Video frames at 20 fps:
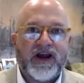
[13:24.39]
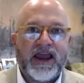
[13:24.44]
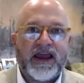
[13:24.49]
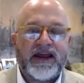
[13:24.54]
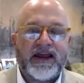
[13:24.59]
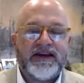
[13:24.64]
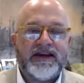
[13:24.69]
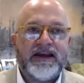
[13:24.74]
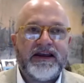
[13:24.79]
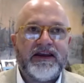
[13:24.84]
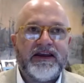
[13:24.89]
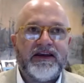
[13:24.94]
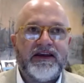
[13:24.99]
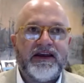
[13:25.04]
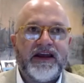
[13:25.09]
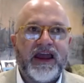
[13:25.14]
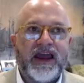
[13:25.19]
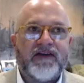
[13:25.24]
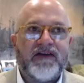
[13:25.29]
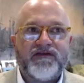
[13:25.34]
And he
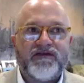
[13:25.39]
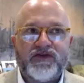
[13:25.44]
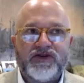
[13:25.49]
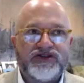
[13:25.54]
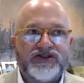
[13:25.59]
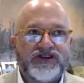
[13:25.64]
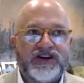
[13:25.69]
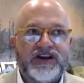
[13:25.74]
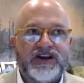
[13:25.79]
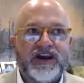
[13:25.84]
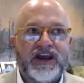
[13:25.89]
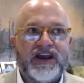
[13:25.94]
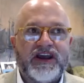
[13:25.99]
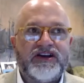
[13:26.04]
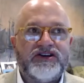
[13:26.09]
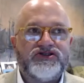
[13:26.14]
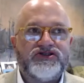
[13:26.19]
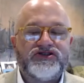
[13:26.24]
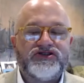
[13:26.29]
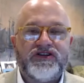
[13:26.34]
at first
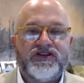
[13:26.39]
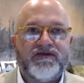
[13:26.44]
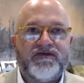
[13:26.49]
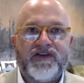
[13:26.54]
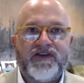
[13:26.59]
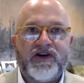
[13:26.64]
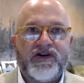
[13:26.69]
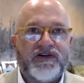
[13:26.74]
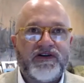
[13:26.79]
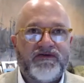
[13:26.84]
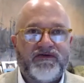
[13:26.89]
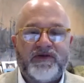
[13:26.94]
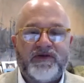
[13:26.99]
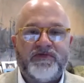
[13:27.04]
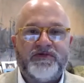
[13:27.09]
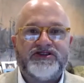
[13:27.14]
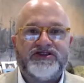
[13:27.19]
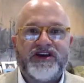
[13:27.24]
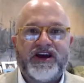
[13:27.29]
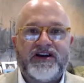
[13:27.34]
engaged the very
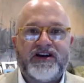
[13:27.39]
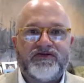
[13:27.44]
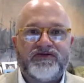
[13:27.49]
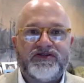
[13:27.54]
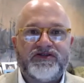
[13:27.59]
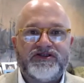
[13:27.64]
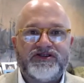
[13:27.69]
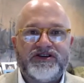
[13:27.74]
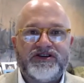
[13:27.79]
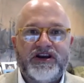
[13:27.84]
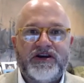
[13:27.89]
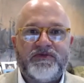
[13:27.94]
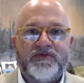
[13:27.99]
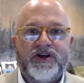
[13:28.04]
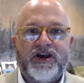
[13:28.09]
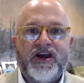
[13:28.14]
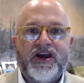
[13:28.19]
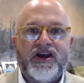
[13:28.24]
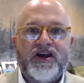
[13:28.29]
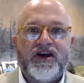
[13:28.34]
famous actress named
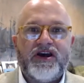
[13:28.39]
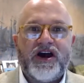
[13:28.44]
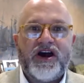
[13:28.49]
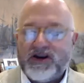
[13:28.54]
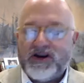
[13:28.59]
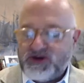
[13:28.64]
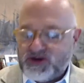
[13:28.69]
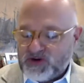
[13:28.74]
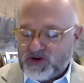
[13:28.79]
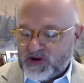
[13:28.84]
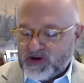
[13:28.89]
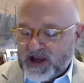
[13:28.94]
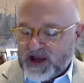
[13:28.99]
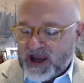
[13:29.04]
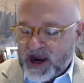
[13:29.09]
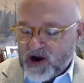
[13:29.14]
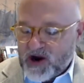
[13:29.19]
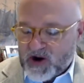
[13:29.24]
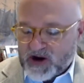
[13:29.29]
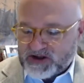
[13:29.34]
Julie
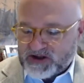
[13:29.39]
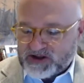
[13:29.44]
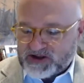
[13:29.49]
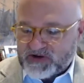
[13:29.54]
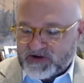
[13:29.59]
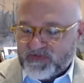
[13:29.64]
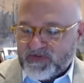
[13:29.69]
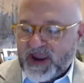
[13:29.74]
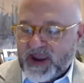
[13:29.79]
Harris.